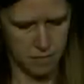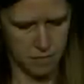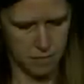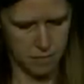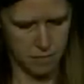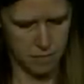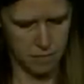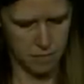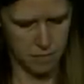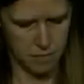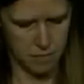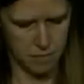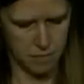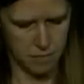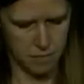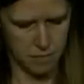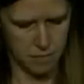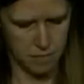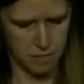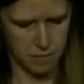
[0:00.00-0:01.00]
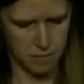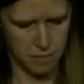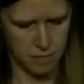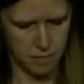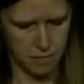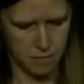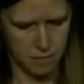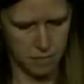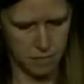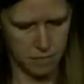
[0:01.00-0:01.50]

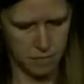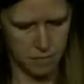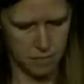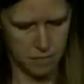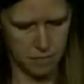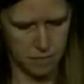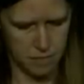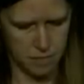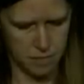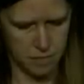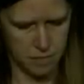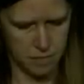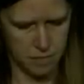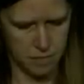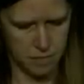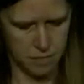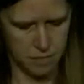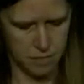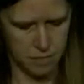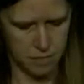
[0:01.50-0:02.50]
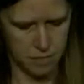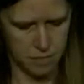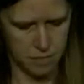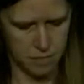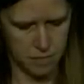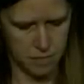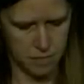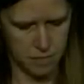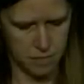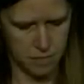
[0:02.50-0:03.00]

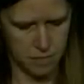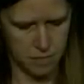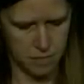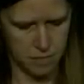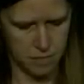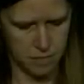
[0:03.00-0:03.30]
[no speech]